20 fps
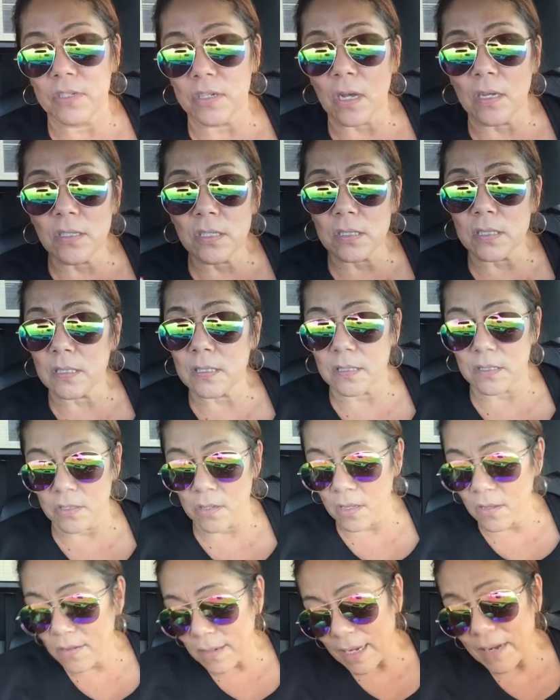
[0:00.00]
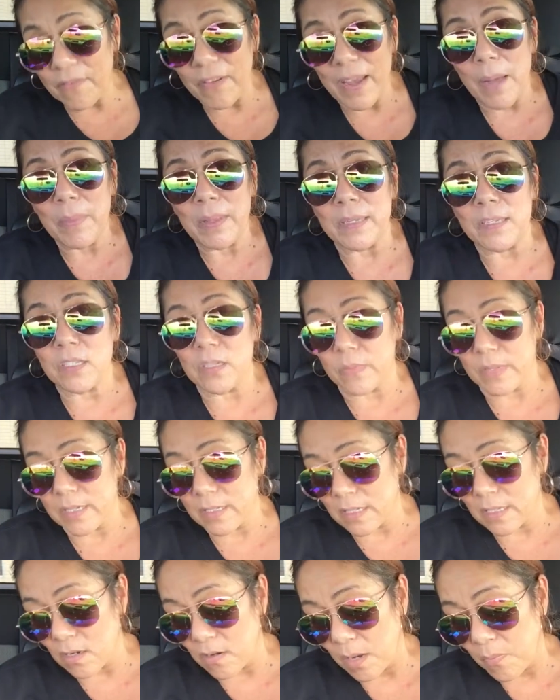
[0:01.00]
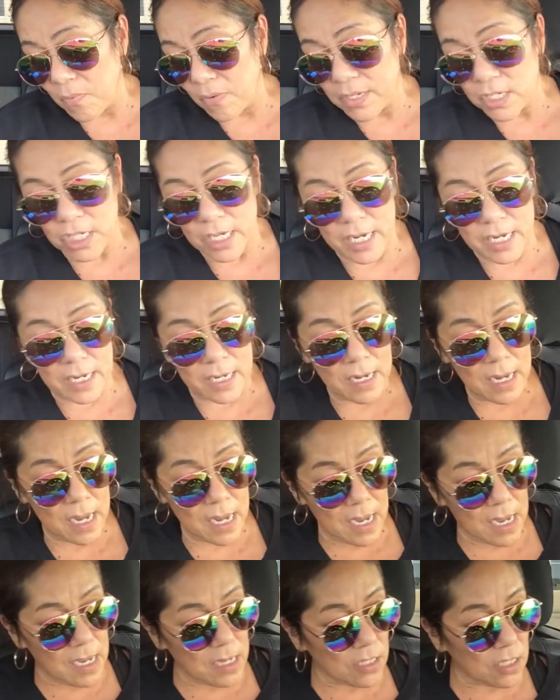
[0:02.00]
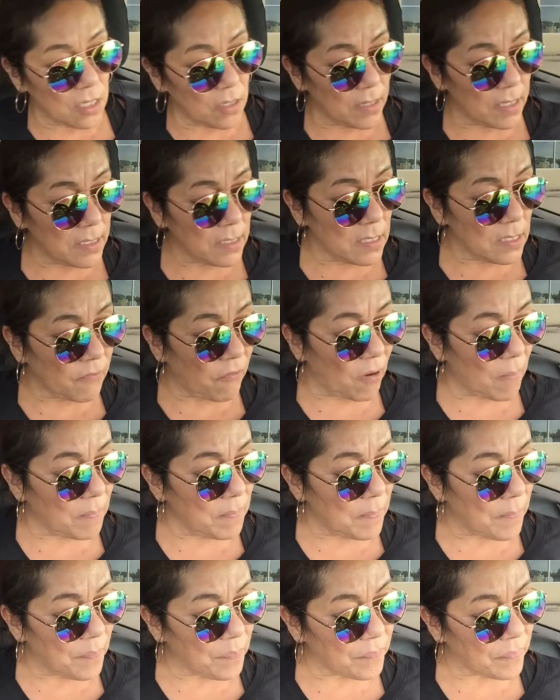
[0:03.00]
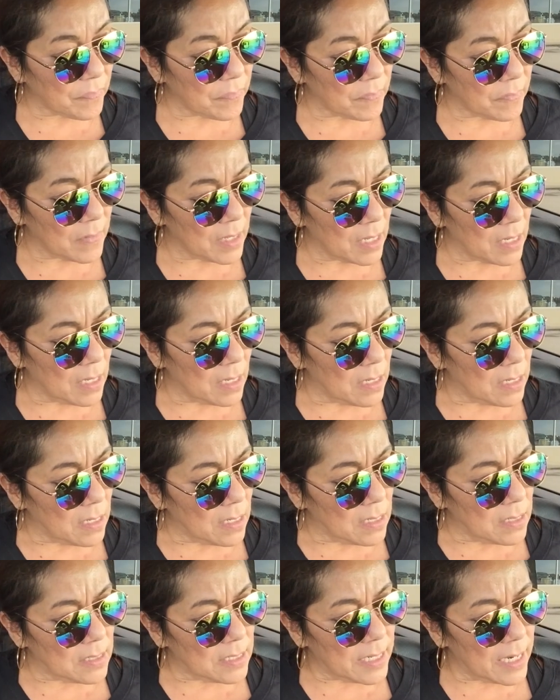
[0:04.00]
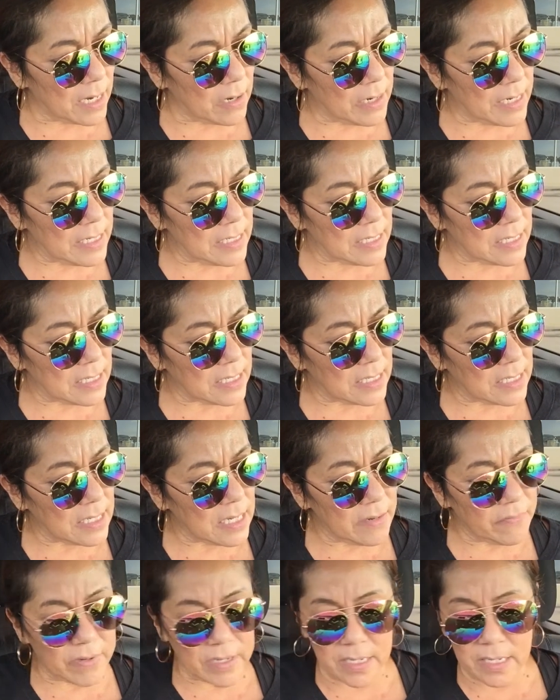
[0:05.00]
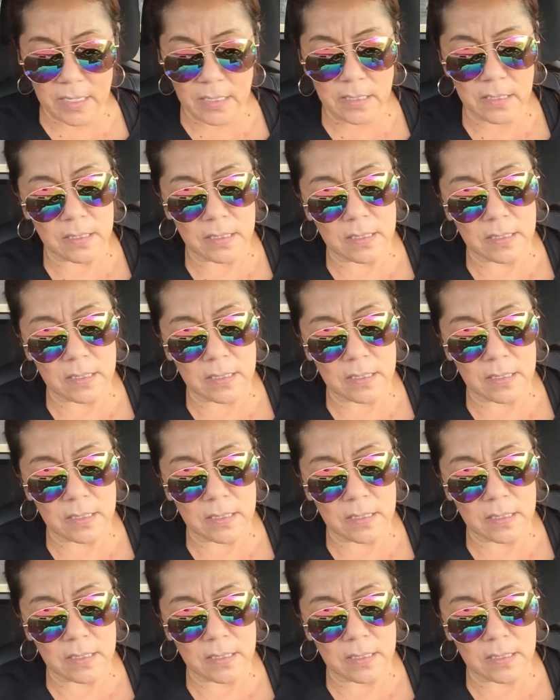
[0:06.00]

y'all just, y'all are like family to me, so I appreciate it. So this is from Terry Steven.